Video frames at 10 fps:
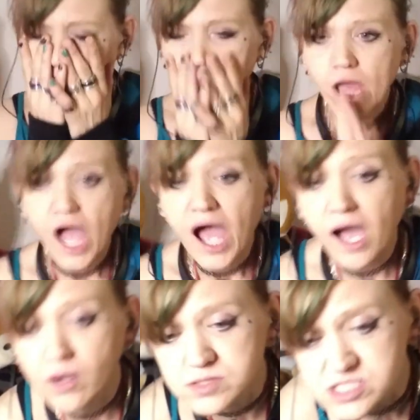How
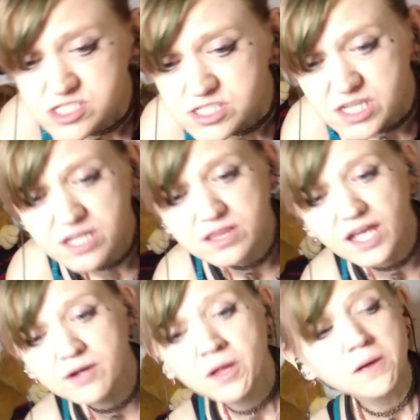is she
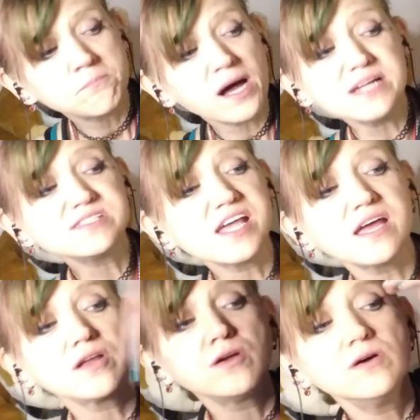my dad
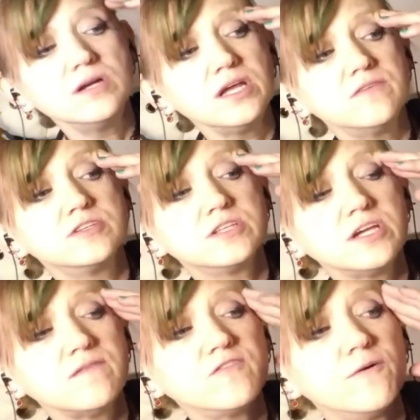couldn't even leave
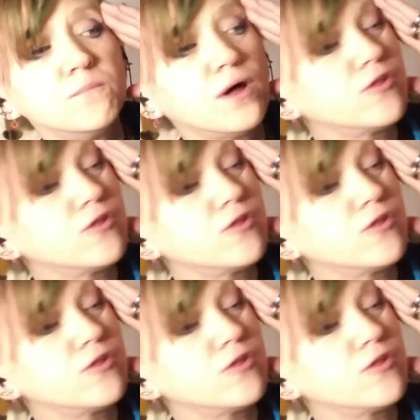the motherfucking